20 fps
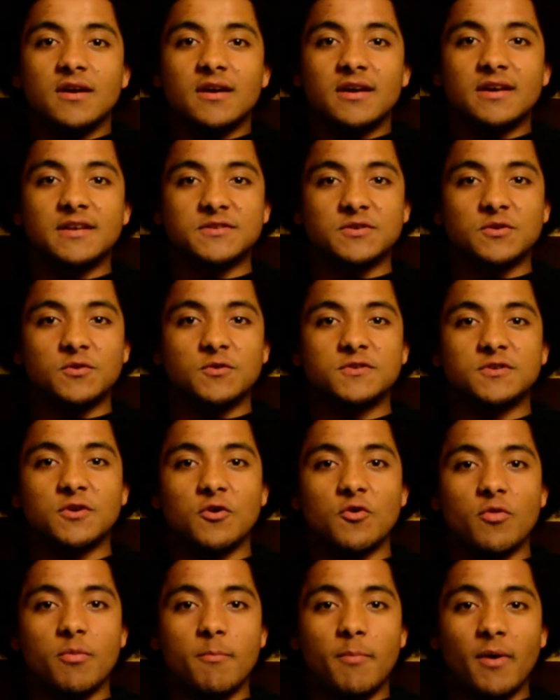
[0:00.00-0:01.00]
is
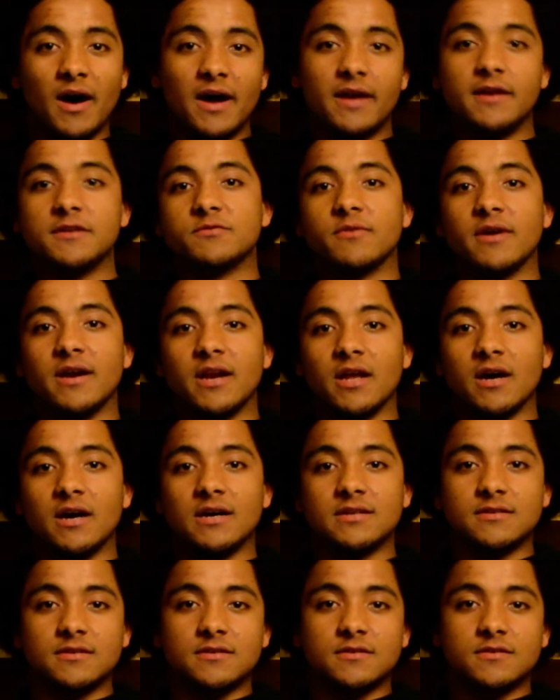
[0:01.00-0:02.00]
also Pinus
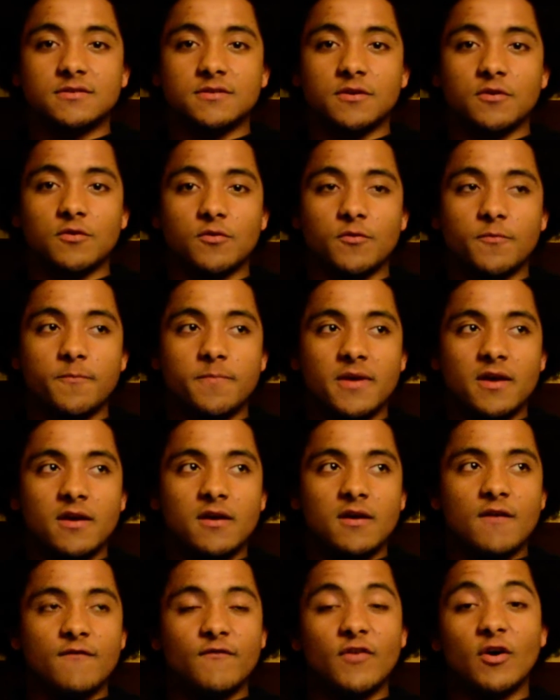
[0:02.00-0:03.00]
Radiata. So
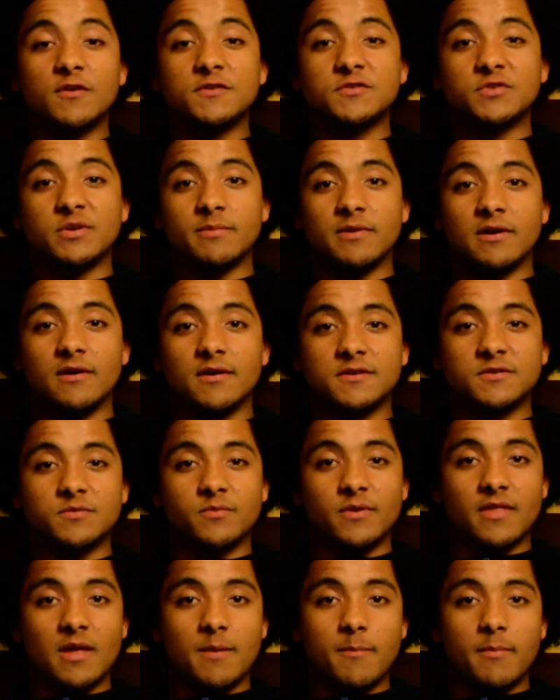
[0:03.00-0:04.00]
forestry blocks
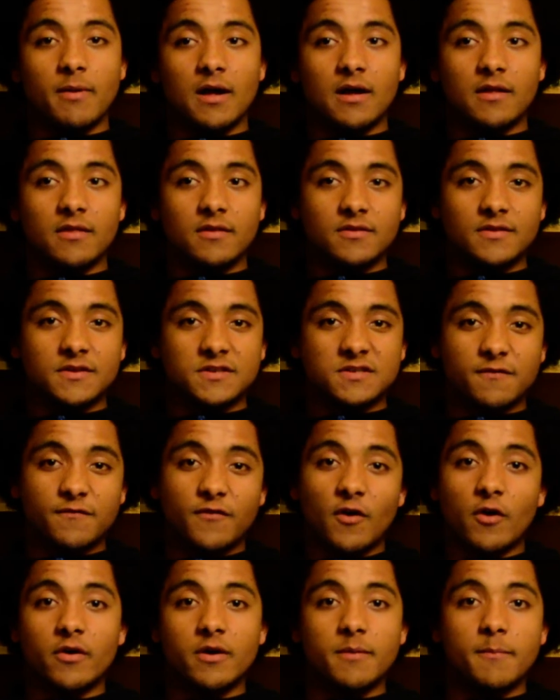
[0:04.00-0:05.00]
where they plant this
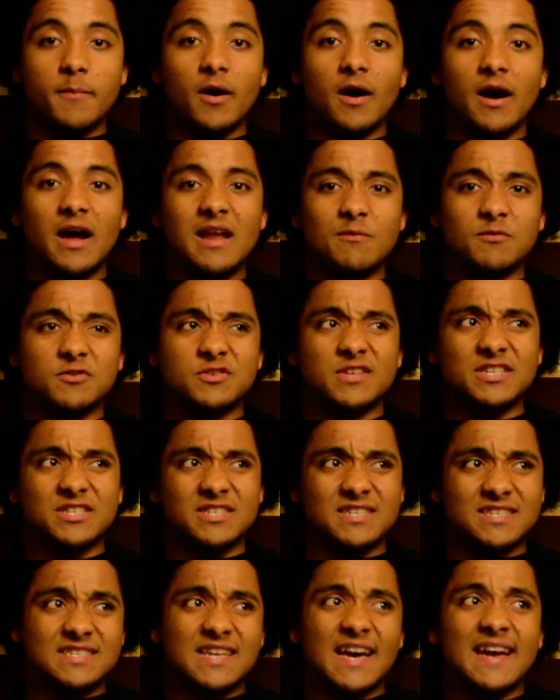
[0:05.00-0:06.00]
foreign pine, which is actually
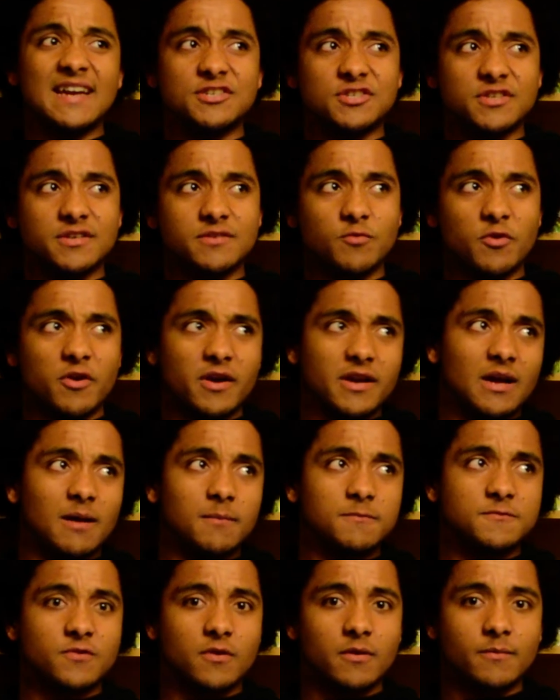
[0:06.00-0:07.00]
endangered where it
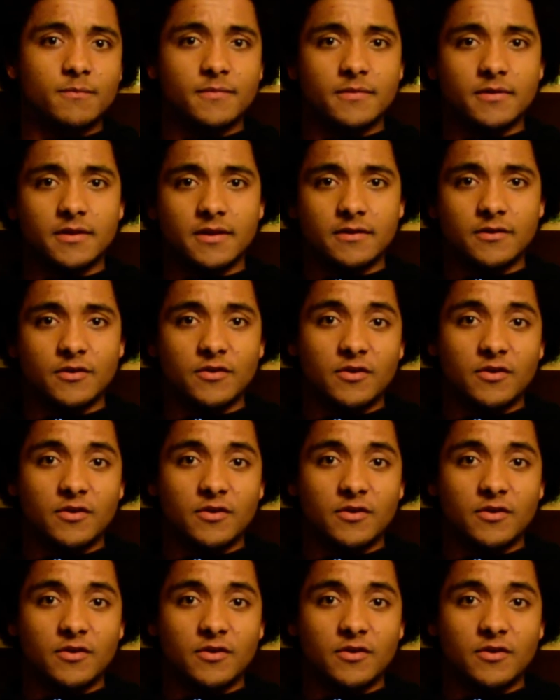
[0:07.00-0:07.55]
comes from in the